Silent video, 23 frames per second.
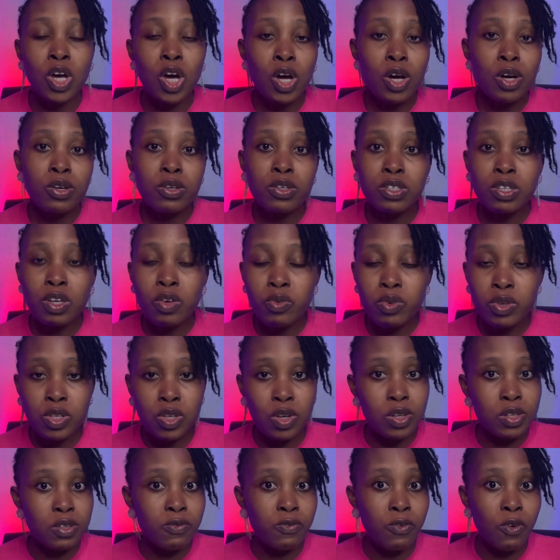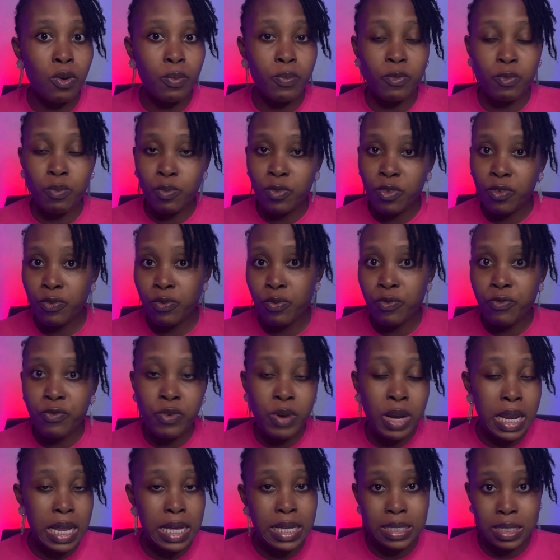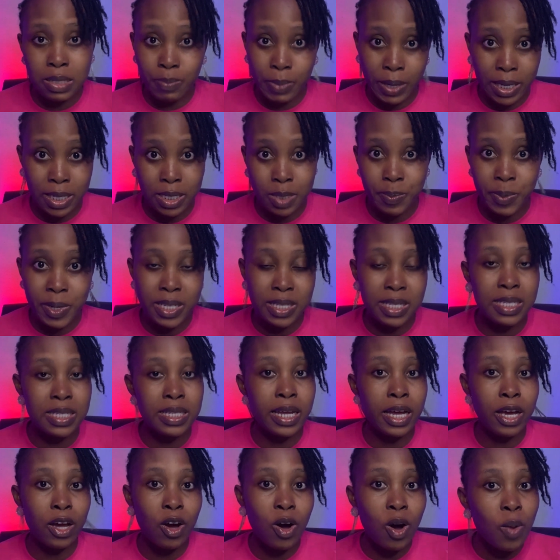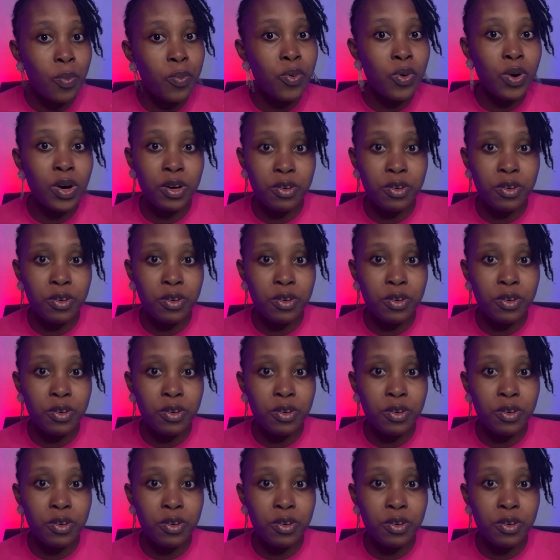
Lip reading: you see results from freelance marketplaces like Upwork,